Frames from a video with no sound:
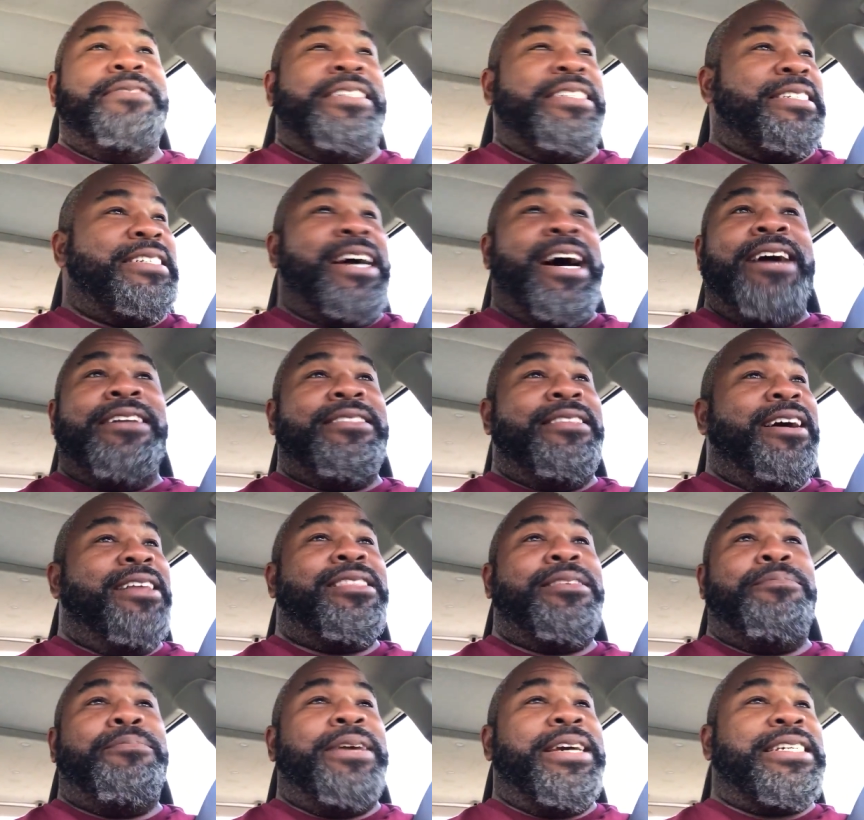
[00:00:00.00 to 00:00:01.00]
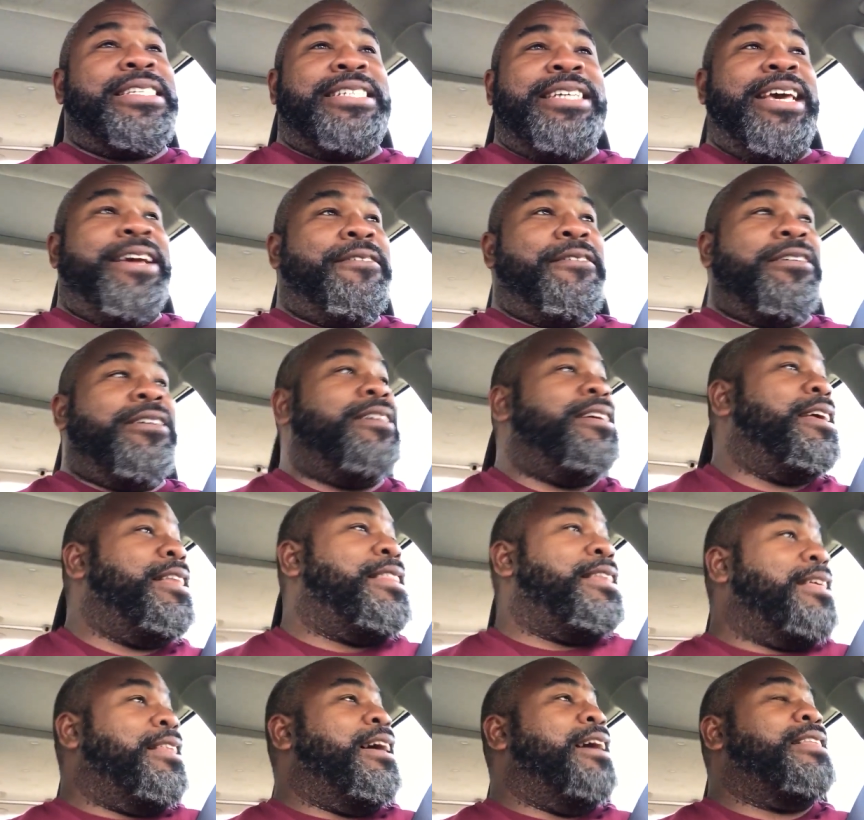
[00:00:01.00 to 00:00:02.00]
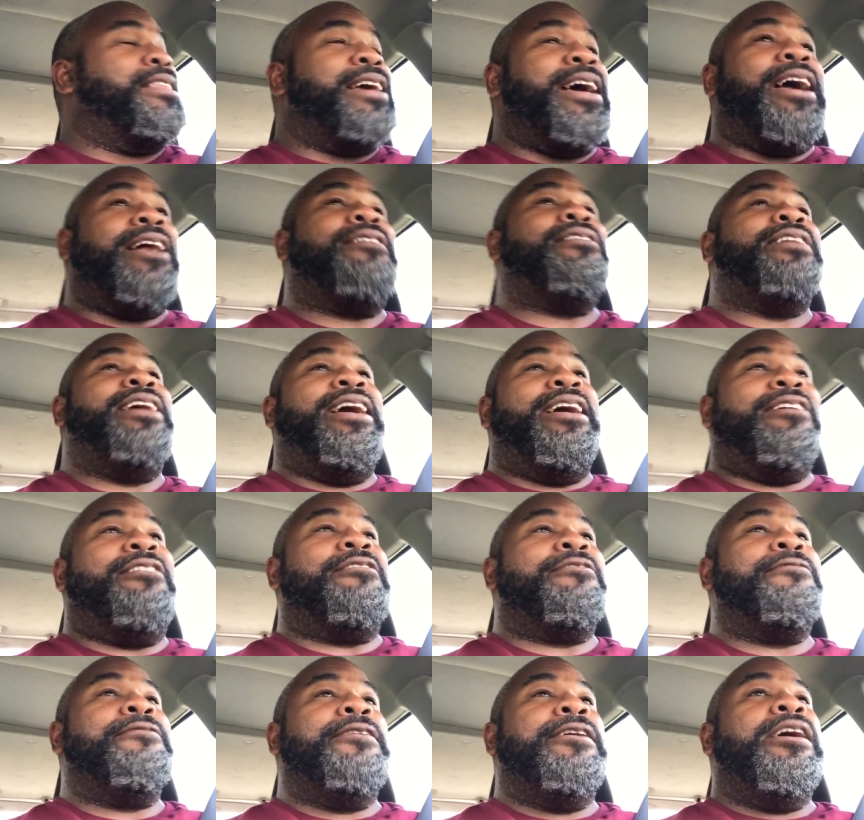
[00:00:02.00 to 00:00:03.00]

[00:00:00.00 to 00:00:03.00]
It's not nothing big secret or anything like that. Now,